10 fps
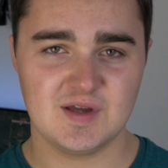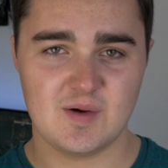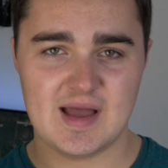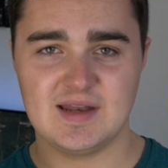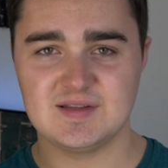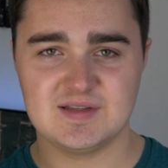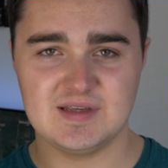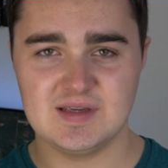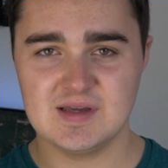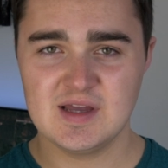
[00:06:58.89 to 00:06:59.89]
go ahead and
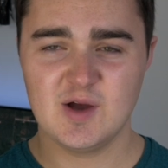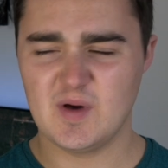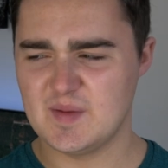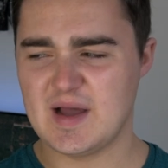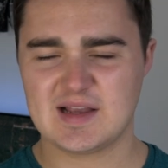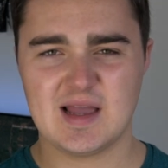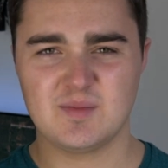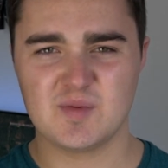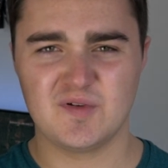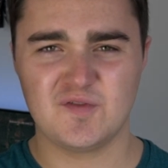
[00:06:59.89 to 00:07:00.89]
see what the back
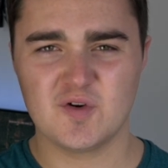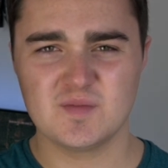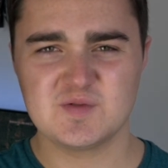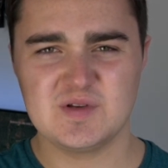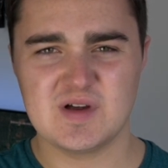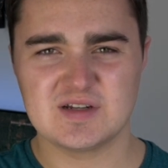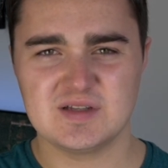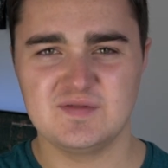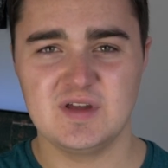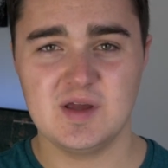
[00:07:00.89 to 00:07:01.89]
camera performs when you're
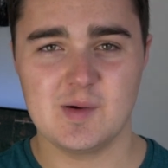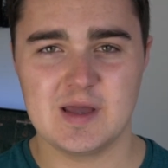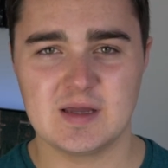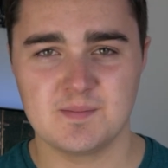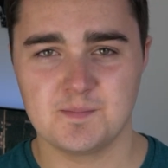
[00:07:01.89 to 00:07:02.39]
actually videoing.